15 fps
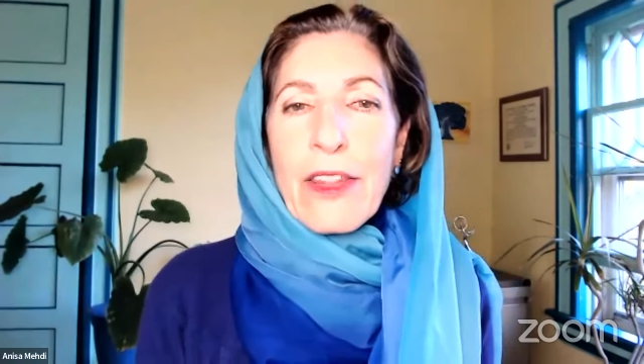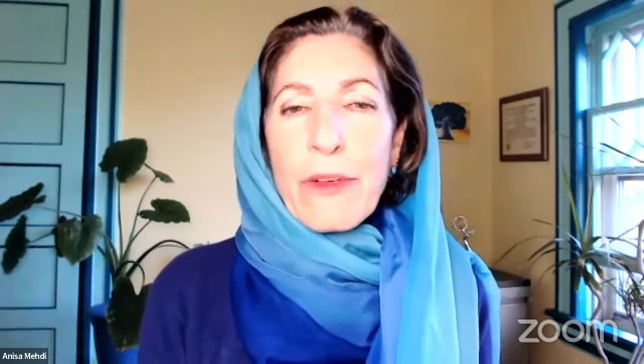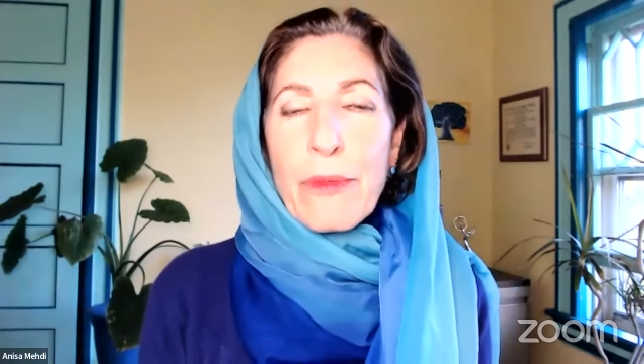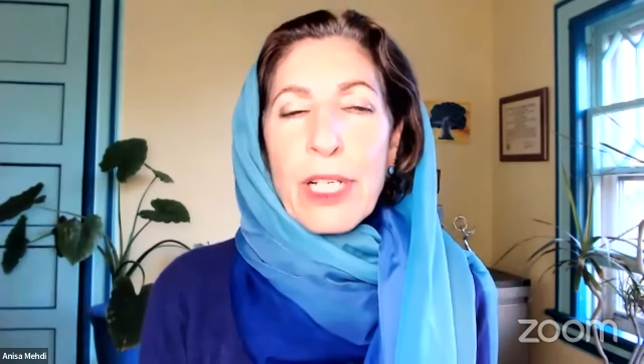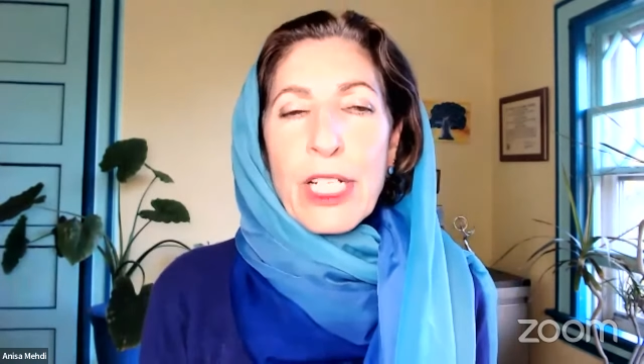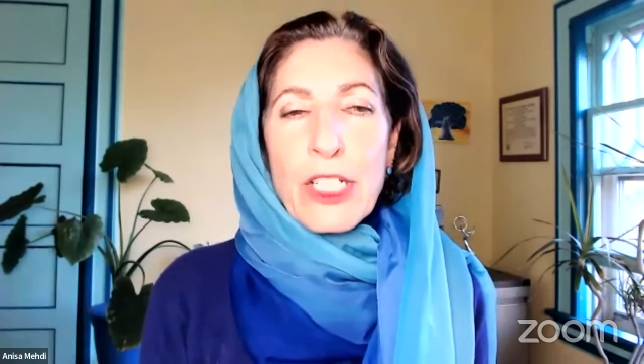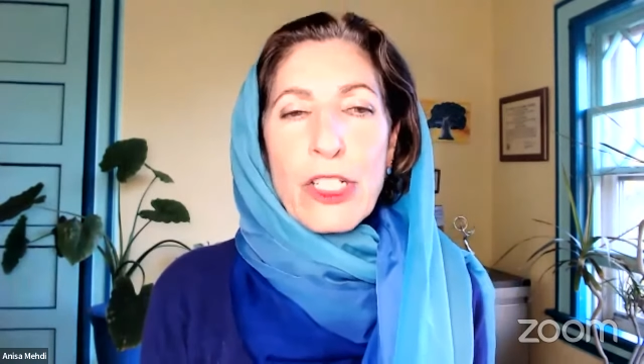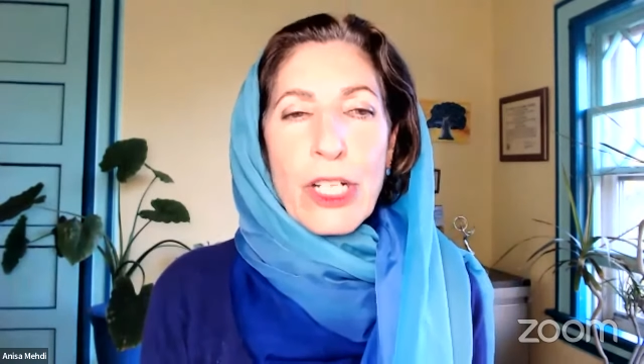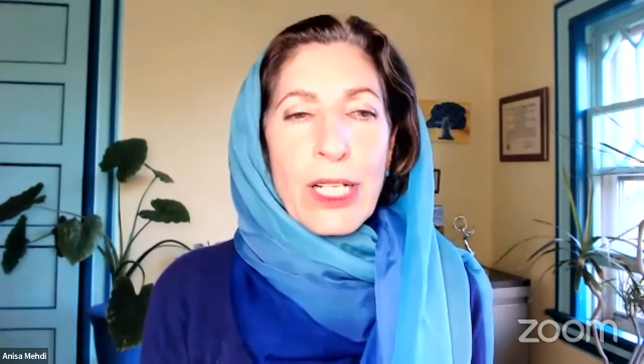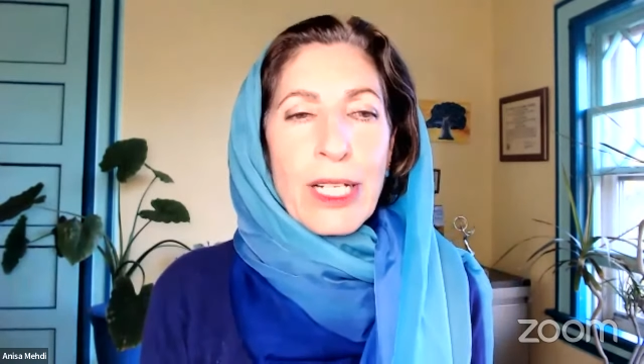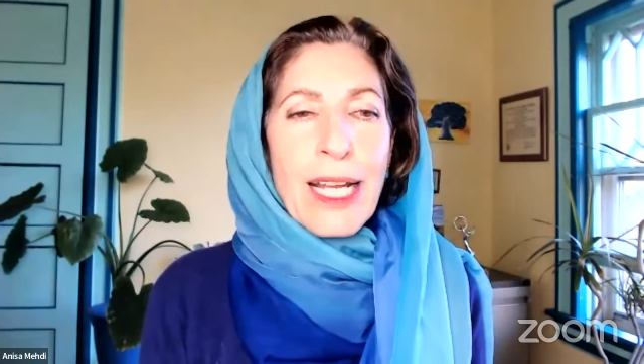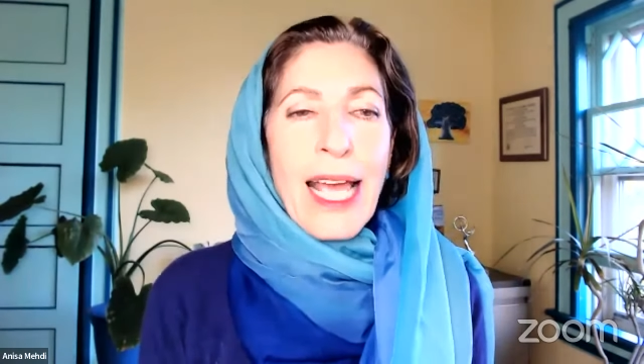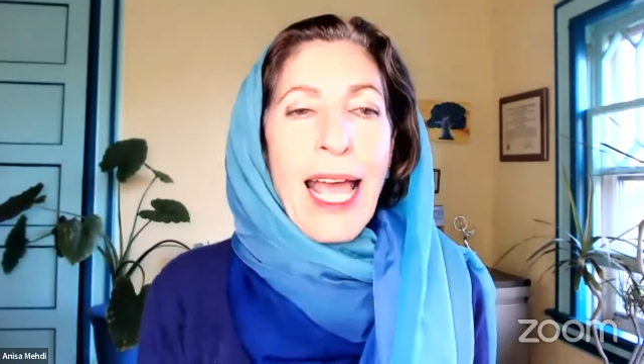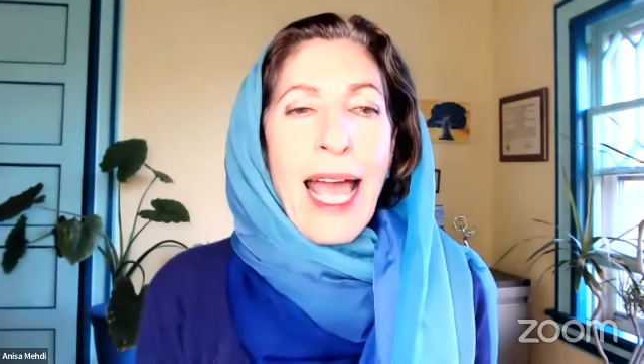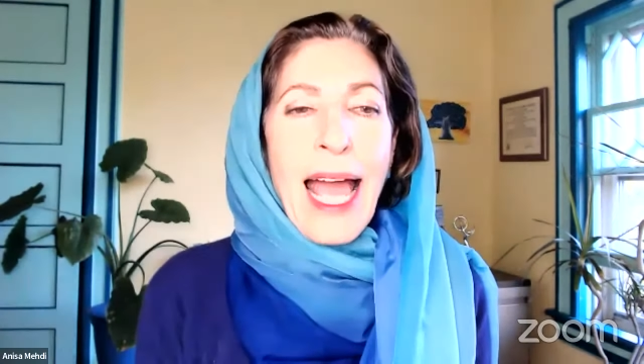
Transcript: the region.